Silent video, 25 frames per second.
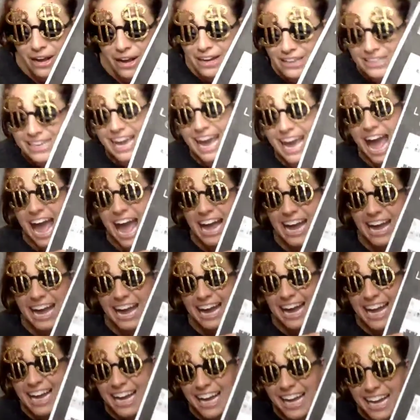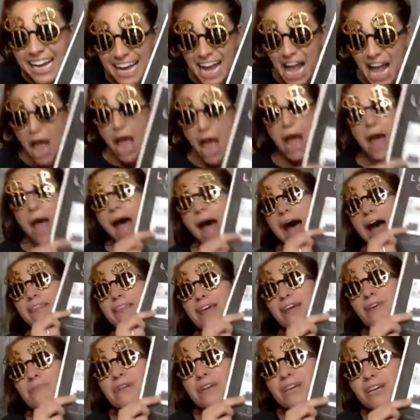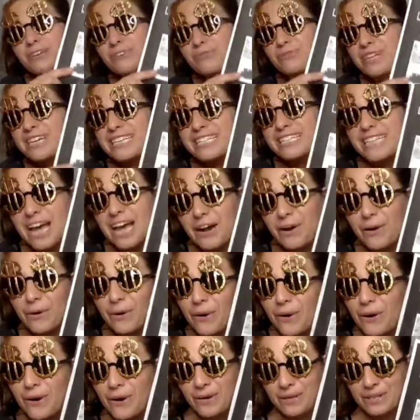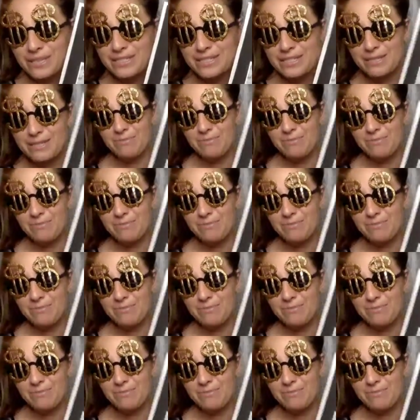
okay? And then we can reset our goals.